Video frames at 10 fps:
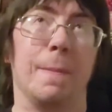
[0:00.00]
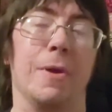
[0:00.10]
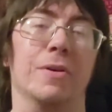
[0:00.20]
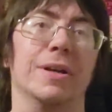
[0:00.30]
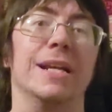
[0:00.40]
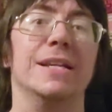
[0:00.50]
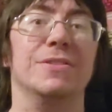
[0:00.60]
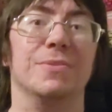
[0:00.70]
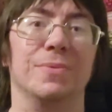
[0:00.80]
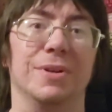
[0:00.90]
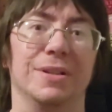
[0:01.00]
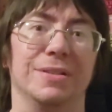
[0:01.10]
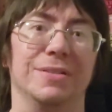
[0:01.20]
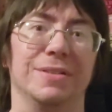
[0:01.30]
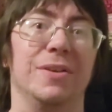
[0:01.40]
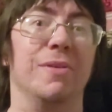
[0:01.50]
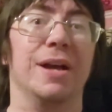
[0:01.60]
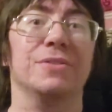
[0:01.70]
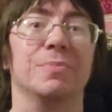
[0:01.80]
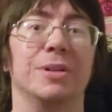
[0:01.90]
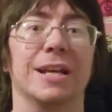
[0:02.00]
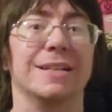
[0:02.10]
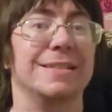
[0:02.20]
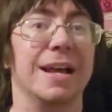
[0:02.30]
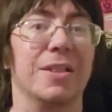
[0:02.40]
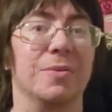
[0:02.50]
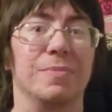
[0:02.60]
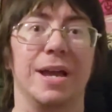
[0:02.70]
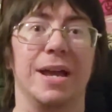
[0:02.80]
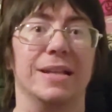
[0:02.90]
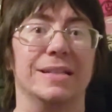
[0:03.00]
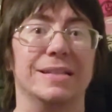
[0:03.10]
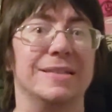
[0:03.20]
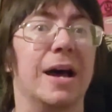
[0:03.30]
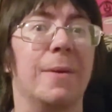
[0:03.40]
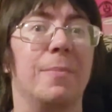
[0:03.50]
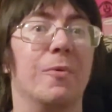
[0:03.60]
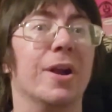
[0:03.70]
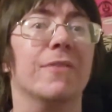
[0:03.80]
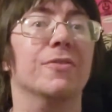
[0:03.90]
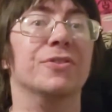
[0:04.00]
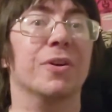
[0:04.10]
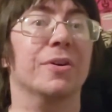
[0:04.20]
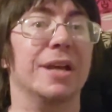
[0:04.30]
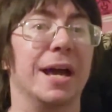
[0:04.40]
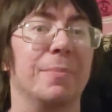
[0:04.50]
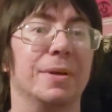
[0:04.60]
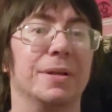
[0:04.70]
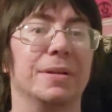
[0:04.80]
Or he's the one who has to protect Salem and stop whatever's going to happen.